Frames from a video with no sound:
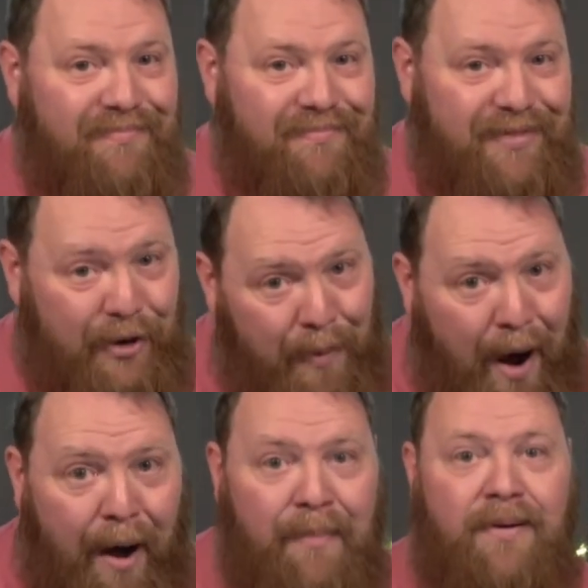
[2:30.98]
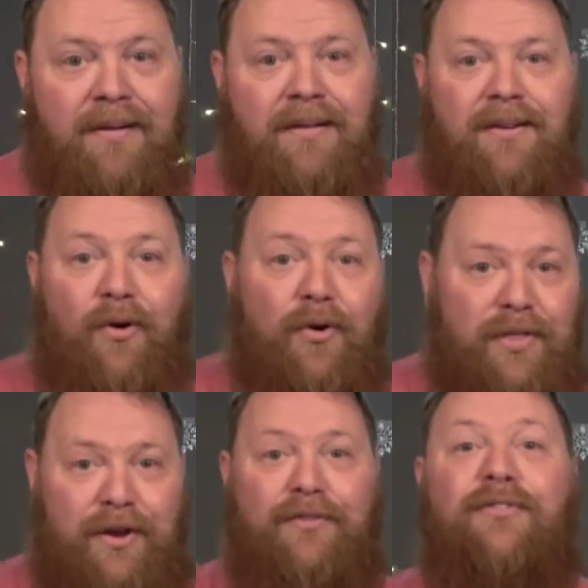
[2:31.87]
Their mom or
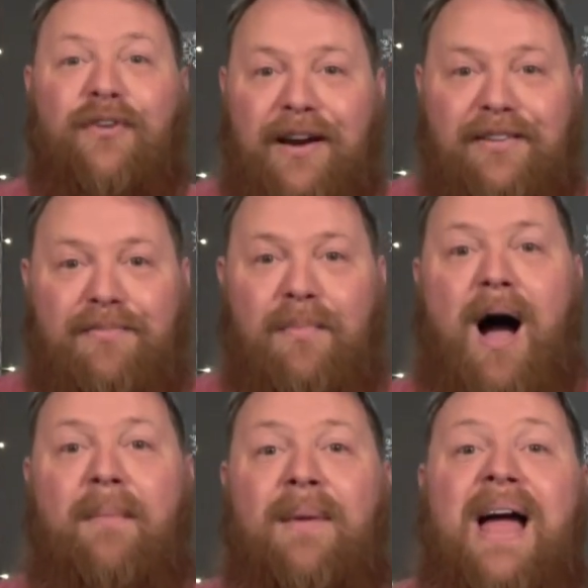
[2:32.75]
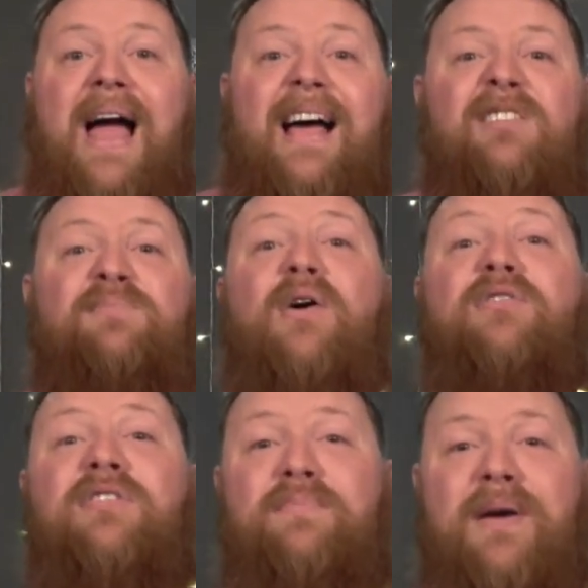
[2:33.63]
their friend's mom has
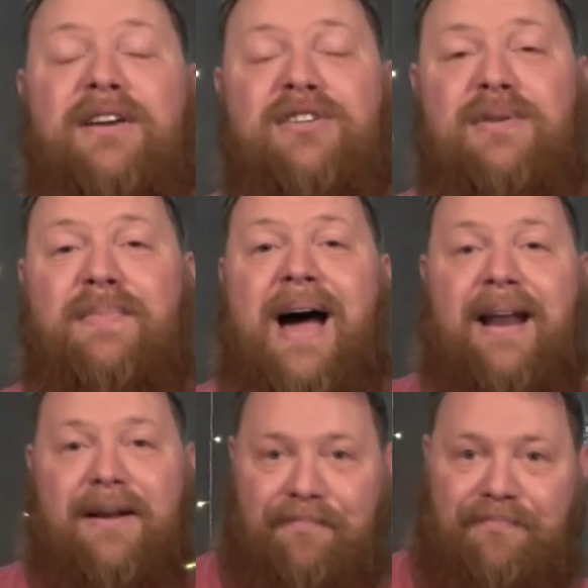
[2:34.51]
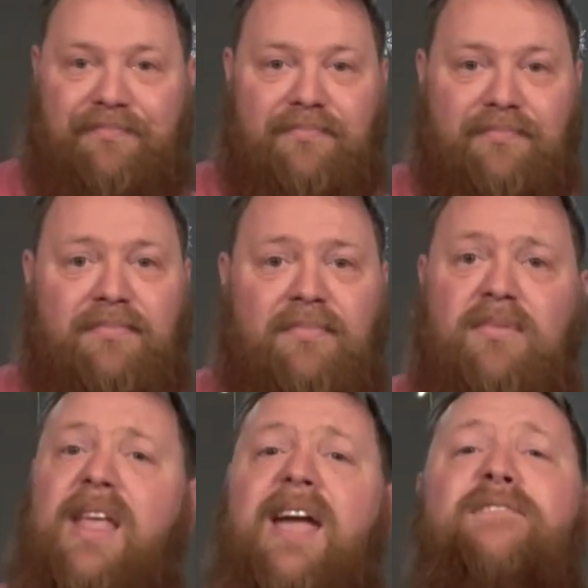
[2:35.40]
posted pictures about him.
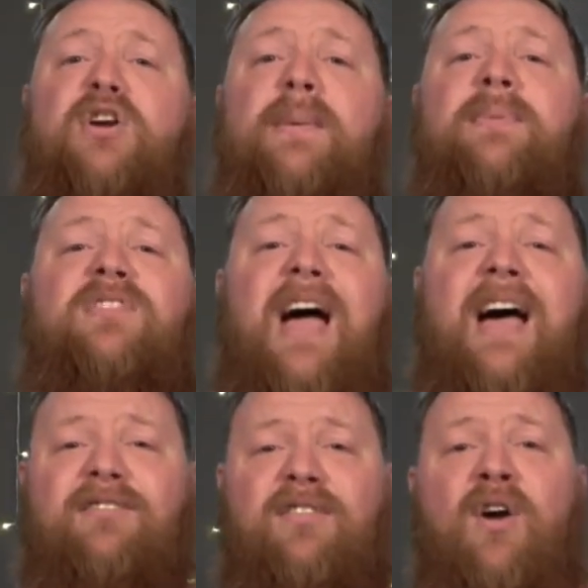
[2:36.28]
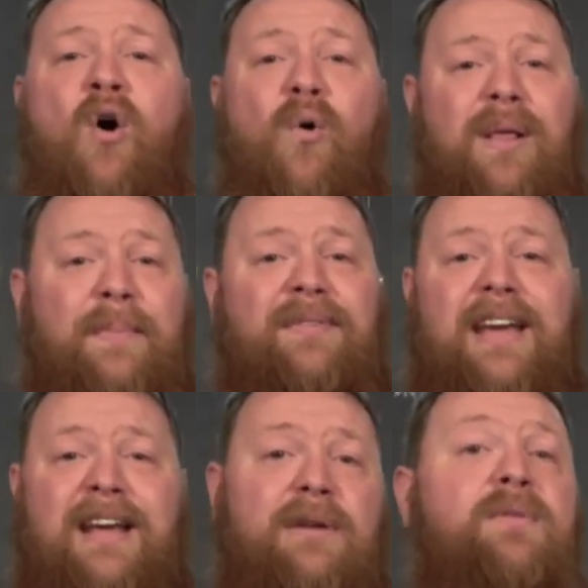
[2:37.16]
If you're obsessed with a
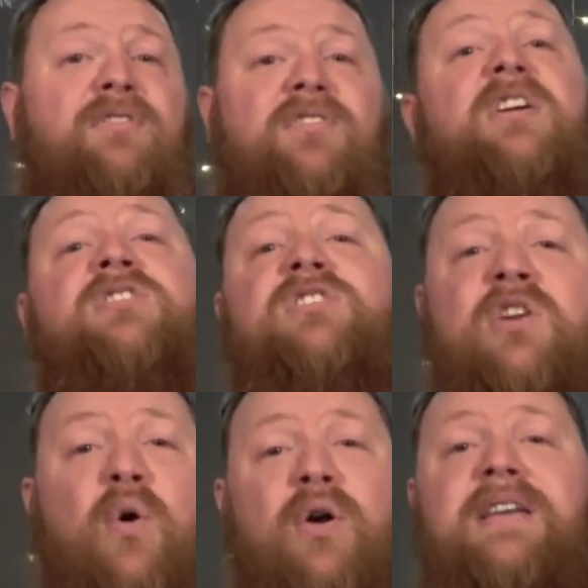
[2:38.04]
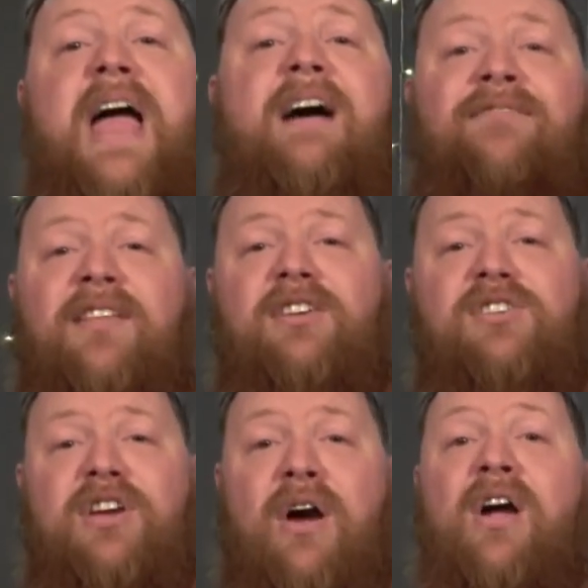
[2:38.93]
particular musician or Netflix
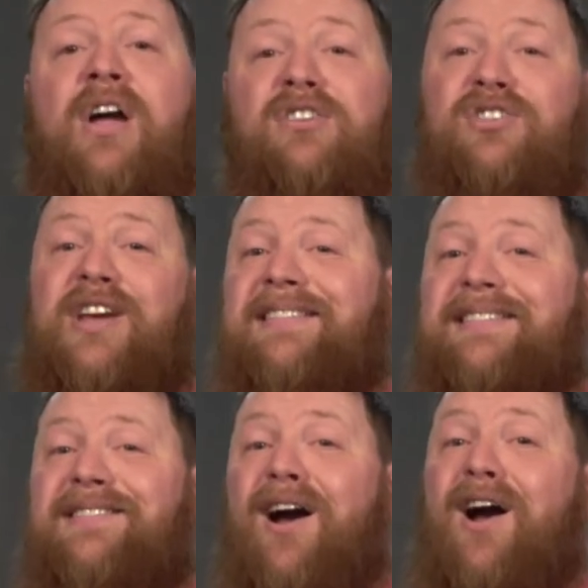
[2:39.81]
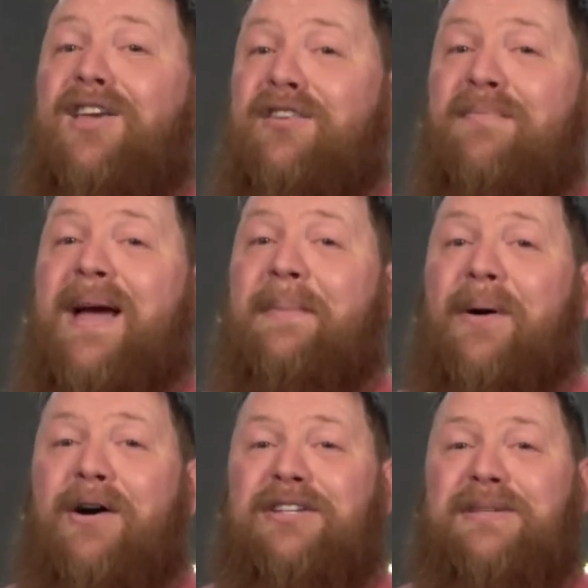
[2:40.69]
show, chances are you've made a
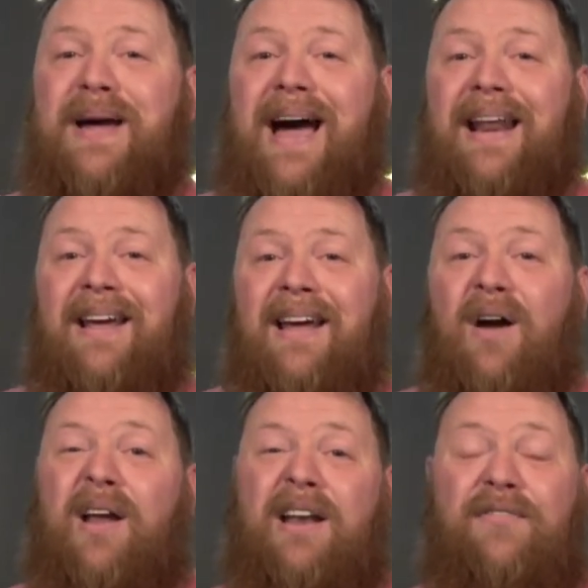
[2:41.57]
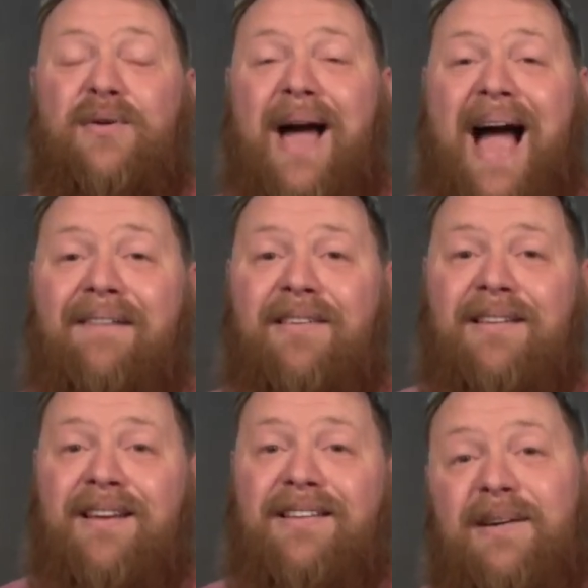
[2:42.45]
post about it. And if you haven't,
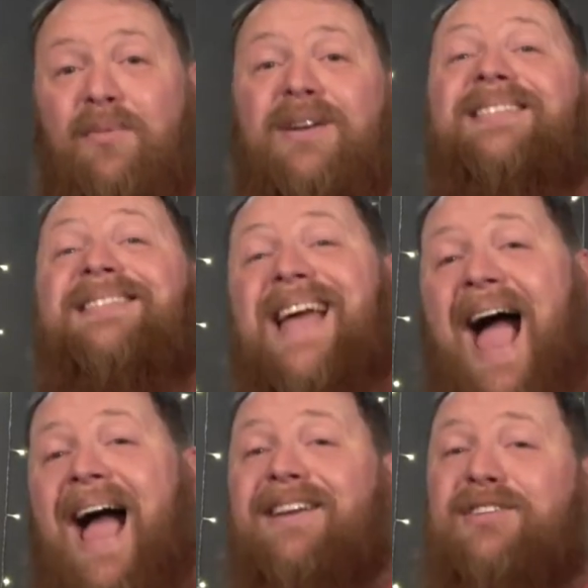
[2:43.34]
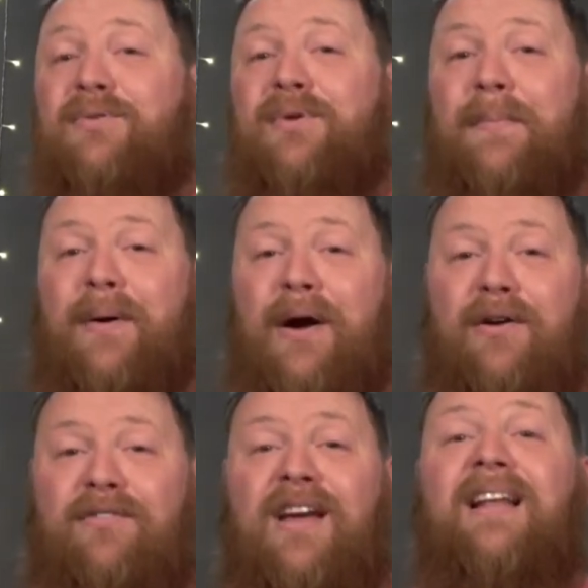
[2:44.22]
someone has tagged you in a
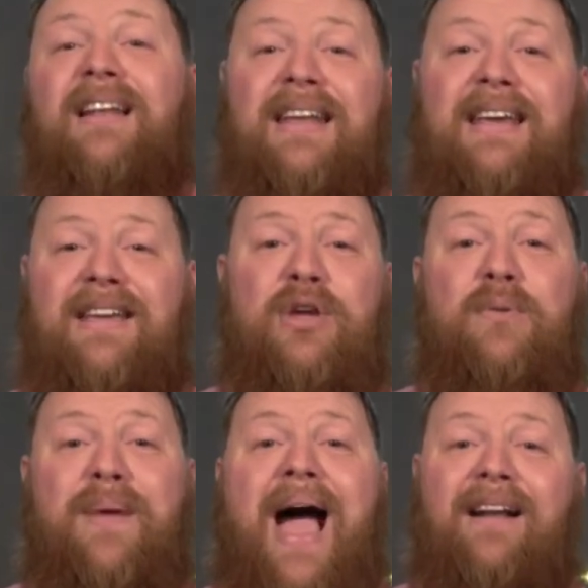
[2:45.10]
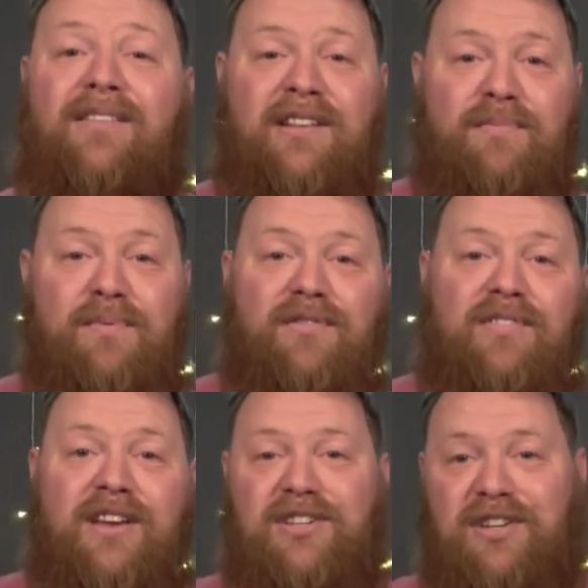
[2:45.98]
post linking you back to this
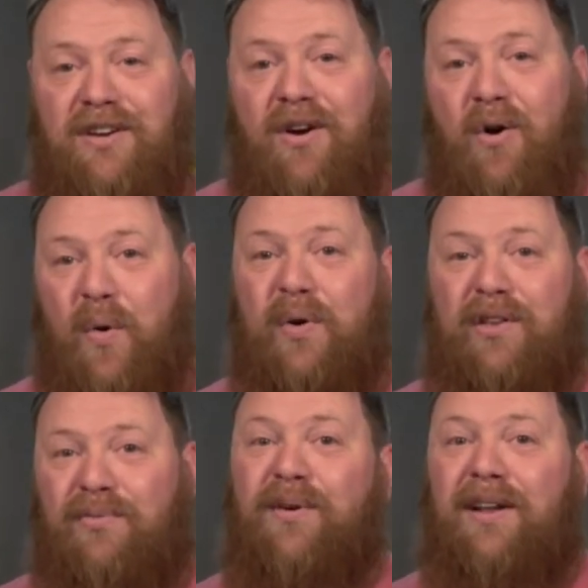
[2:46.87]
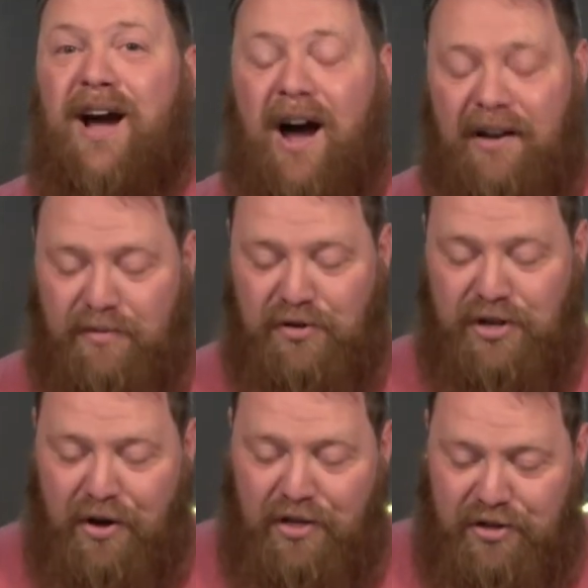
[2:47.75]
musician or this really awesome
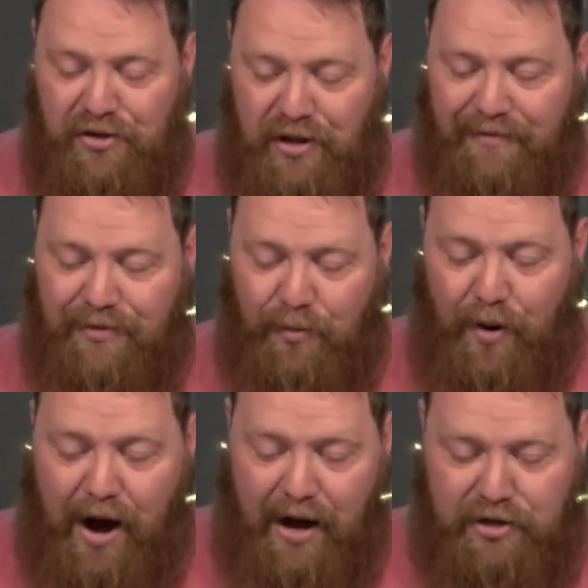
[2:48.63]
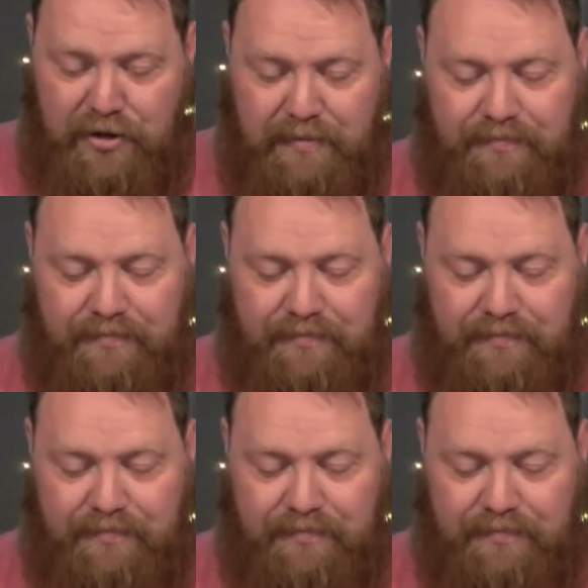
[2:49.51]
show that you'd love to watch.